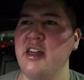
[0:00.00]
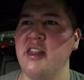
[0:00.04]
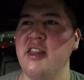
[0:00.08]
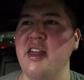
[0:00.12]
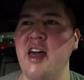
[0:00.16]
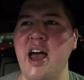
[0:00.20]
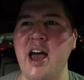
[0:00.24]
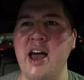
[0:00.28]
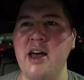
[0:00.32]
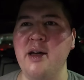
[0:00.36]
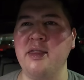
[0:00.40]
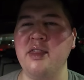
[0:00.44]

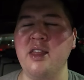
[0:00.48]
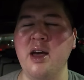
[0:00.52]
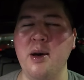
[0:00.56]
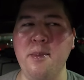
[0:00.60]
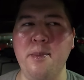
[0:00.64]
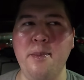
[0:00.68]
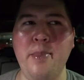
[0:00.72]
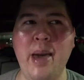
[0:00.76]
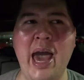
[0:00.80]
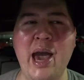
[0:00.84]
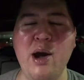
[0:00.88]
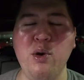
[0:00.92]
That
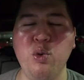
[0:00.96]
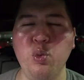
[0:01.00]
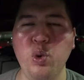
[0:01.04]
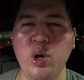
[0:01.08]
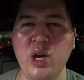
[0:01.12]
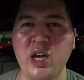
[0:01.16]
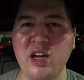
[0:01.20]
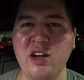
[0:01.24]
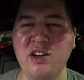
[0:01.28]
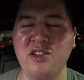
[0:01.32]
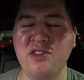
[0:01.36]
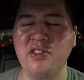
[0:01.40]
bat
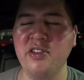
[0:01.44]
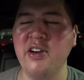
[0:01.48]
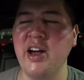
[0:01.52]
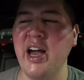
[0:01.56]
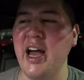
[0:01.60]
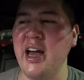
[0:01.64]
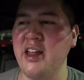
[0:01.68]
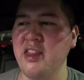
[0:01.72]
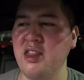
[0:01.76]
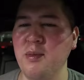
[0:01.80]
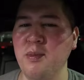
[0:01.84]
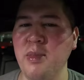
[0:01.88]
wing
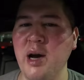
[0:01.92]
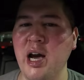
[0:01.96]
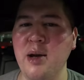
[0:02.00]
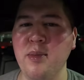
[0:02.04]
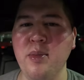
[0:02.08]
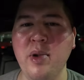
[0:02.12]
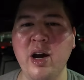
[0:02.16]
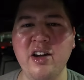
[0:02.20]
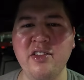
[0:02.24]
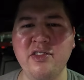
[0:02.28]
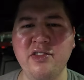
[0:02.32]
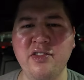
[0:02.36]
fat, the
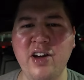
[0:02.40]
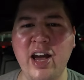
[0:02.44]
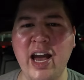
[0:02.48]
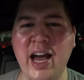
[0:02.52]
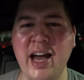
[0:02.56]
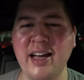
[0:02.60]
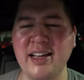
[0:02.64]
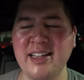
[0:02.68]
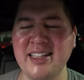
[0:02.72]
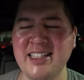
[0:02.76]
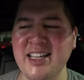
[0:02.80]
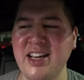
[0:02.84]
bye-bye
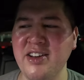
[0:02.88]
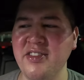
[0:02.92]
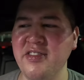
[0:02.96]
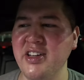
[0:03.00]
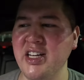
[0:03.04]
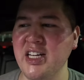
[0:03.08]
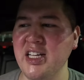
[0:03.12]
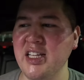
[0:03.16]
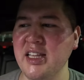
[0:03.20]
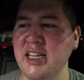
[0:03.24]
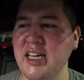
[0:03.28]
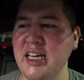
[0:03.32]
fat,
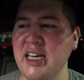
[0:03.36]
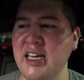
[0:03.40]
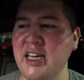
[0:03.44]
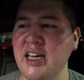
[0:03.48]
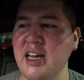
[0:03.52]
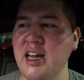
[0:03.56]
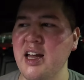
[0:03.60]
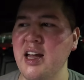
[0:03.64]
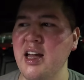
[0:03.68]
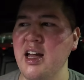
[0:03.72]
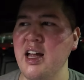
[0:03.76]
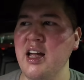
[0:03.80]
definitely,